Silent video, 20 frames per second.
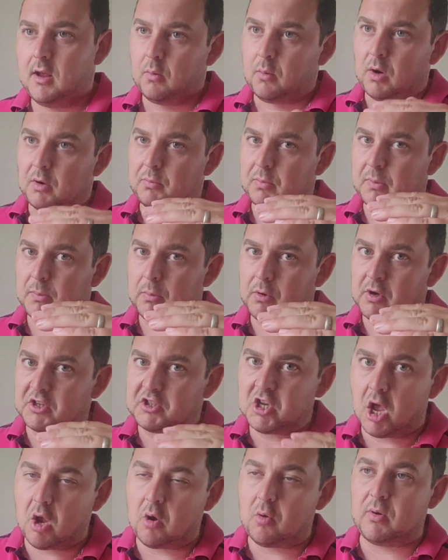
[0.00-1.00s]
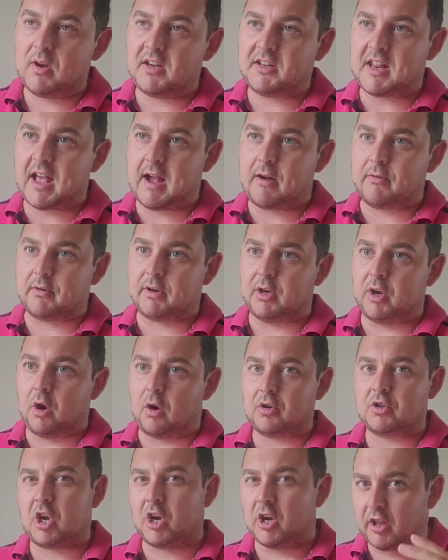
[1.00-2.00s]
Well, we want to tone it down a
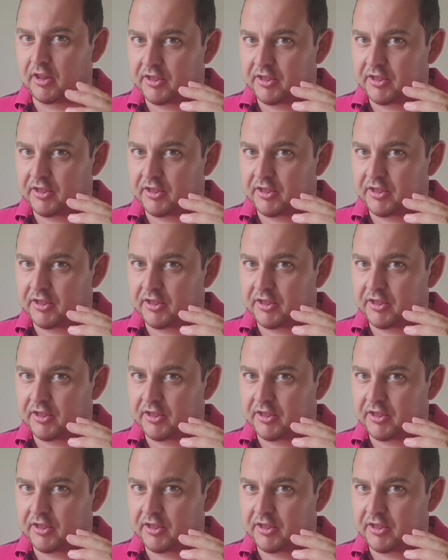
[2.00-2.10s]
notch. And